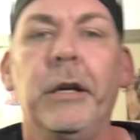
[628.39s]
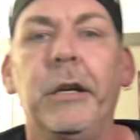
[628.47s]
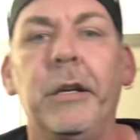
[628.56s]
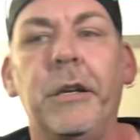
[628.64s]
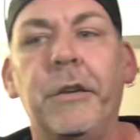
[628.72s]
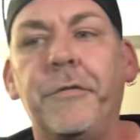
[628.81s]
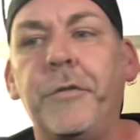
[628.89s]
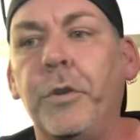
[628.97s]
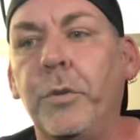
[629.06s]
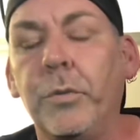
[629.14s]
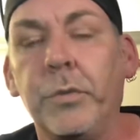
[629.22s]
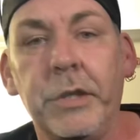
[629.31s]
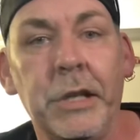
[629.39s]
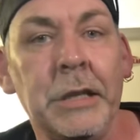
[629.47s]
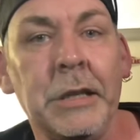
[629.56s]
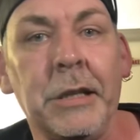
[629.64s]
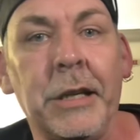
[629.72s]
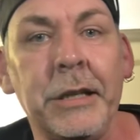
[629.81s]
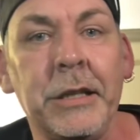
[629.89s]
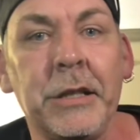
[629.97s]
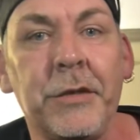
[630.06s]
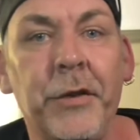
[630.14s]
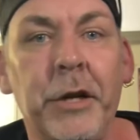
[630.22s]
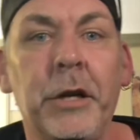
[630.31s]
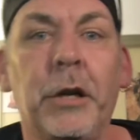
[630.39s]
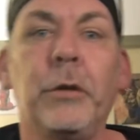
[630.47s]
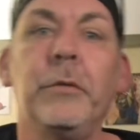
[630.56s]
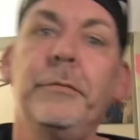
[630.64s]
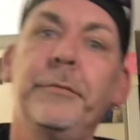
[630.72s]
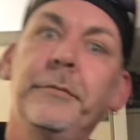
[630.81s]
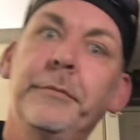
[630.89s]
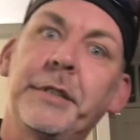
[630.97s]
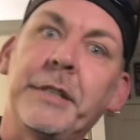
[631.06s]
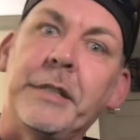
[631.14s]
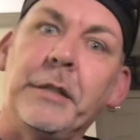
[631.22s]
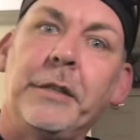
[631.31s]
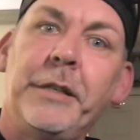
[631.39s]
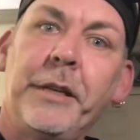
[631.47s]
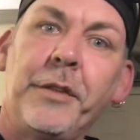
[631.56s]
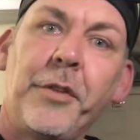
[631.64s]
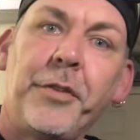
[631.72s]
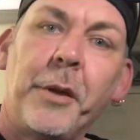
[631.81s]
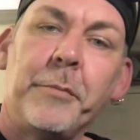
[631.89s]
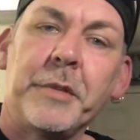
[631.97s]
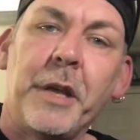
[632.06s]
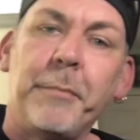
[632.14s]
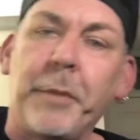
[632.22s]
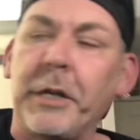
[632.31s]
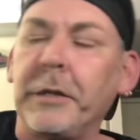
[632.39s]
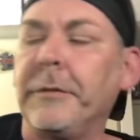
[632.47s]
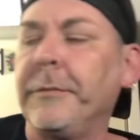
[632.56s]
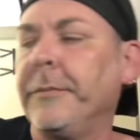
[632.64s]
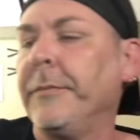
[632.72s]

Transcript: If you didn't like this video, still hit the thumbs up button.